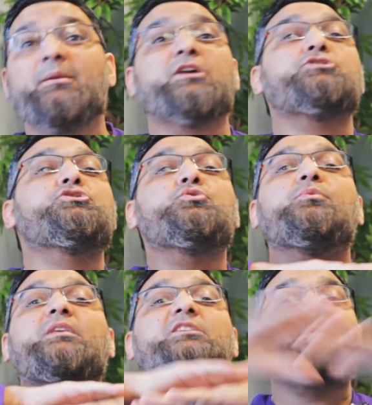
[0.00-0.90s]
because
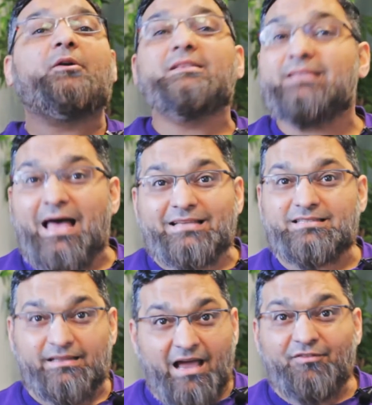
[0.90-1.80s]
the experience
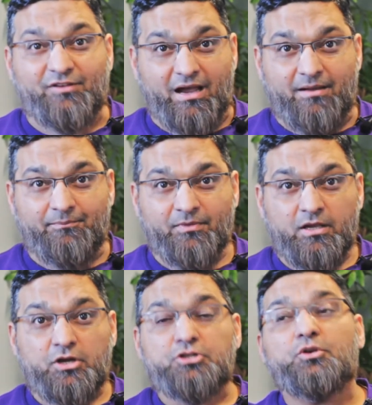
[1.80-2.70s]
lasts a lifetime.
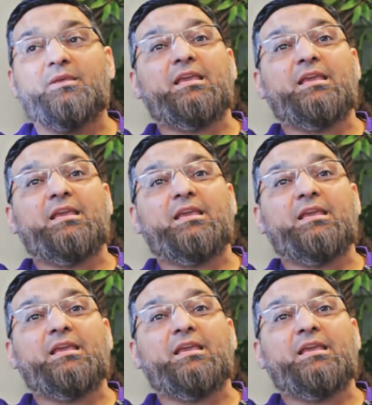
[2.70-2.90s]
So the